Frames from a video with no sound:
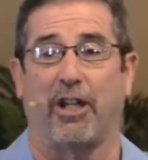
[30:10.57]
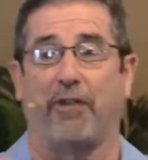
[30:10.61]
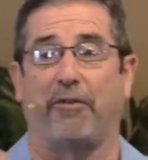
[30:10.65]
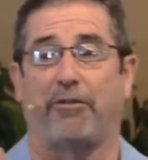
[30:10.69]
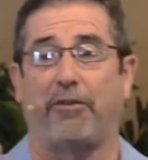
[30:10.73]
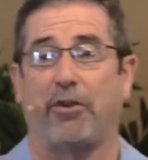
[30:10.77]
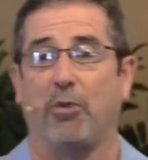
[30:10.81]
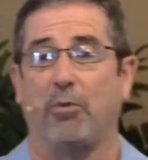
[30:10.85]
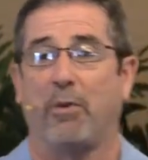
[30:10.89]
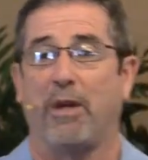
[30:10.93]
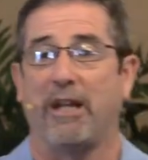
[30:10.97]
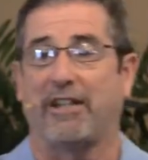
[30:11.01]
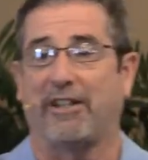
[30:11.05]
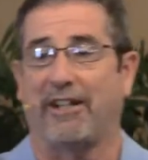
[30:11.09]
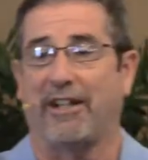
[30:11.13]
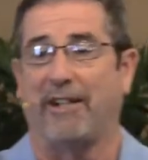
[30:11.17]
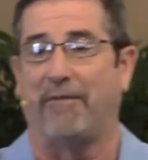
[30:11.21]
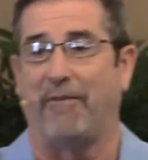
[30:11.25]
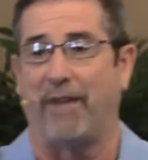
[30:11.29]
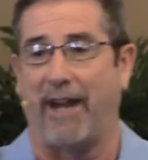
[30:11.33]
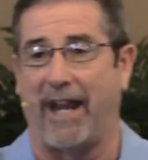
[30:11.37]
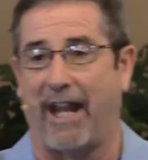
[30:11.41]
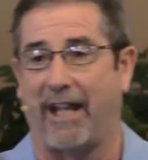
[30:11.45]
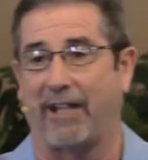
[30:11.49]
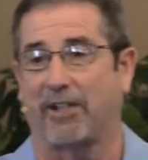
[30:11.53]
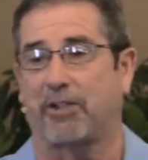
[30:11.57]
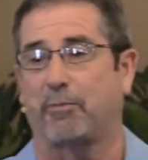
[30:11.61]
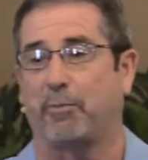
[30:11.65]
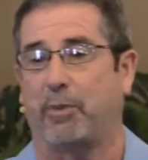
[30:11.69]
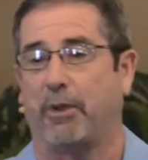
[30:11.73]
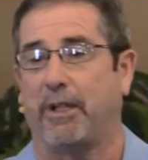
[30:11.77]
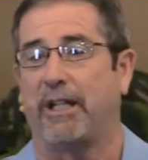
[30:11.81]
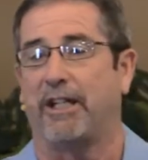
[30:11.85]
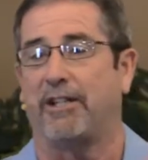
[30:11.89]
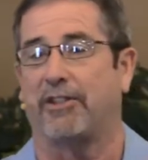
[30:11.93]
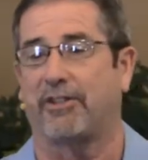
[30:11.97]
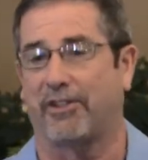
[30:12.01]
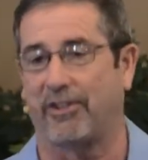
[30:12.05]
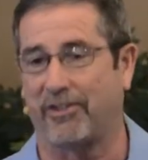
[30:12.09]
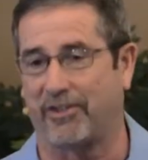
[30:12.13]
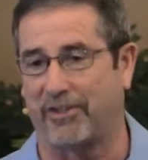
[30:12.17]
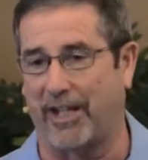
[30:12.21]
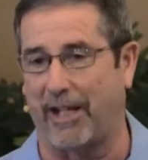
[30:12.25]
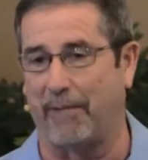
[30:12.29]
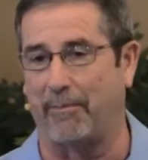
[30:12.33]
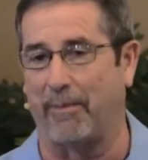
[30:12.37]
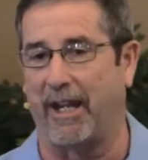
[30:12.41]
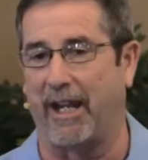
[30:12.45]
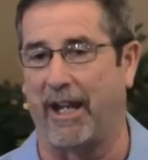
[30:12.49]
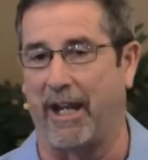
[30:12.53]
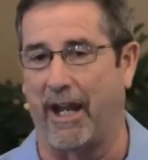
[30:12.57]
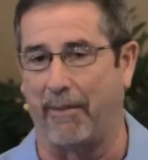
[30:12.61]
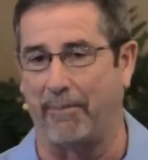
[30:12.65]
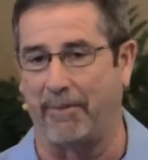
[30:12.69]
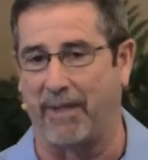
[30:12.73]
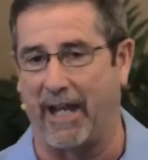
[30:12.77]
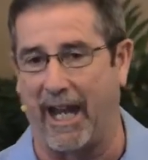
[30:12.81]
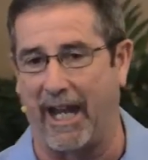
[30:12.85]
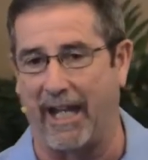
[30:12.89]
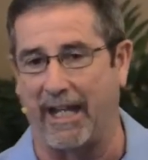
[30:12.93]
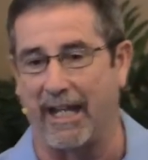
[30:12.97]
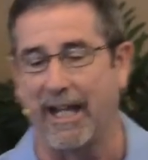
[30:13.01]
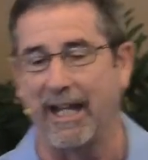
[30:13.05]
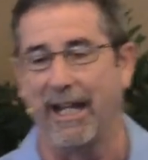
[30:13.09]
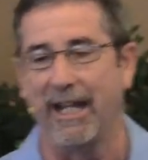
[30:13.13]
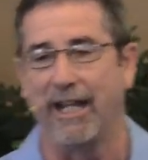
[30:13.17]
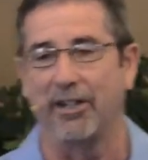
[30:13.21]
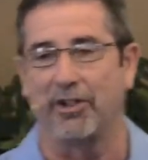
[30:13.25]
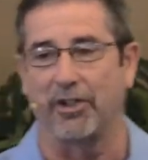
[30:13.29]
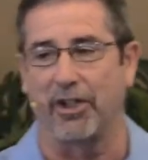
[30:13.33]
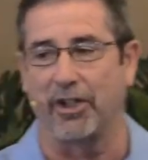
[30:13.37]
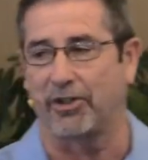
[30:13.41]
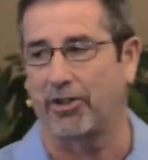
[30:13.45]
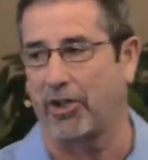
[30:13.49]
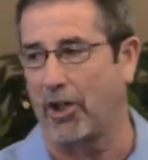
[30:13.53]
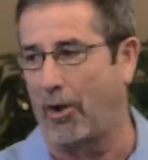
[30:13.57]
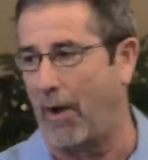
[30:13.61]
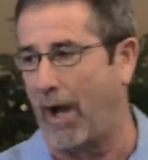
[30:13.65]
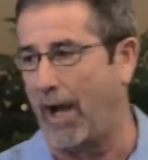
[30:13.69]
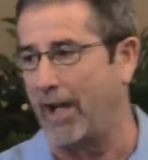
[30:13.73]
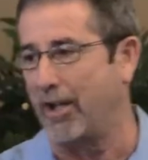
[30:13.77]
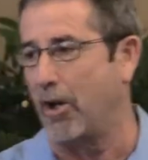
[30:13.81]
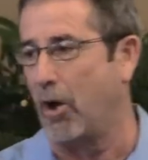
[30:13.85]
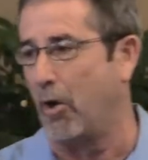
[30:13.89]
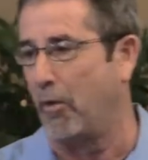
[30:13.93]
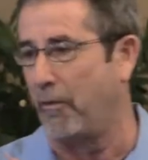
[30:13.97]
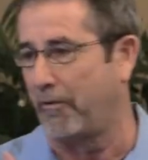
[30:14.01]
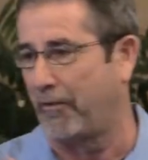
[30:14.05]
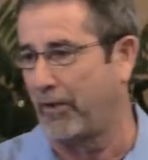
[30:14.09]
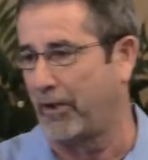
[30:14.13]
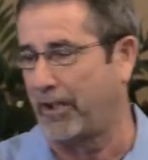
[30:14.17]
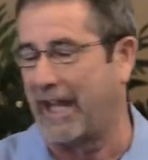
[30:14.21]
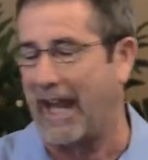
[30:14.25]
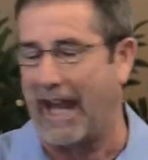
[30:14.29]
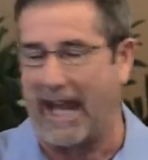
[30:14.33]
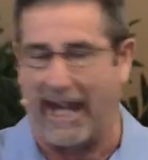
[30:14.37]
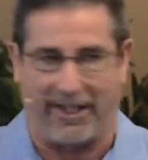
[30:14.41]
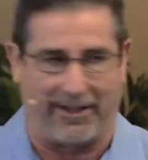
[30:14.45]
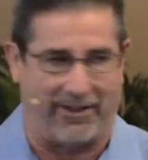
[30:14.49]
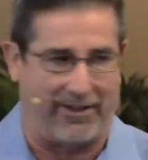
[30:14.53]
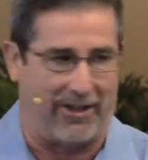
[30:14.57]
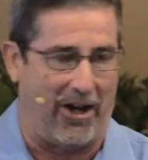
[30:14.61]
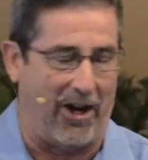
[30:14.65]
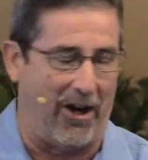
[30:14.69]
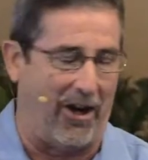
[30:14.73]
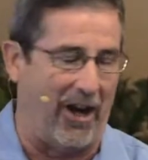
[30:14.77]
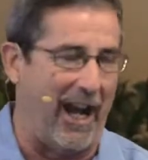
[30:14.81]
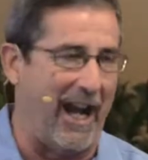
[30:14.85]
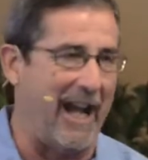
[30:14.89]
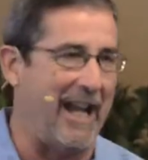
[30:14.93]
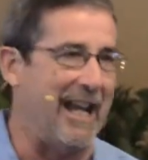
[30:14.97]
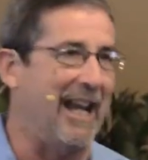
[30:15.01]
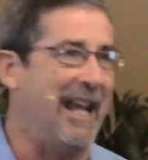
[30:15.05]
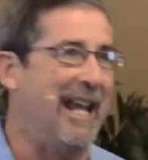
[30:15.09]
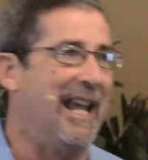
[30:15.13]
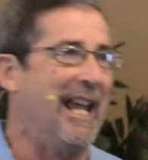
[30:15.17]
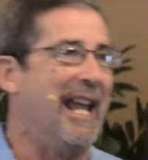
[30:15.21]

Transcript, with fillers: A few weeks in advance, please send me an update just so I don't forget, all right?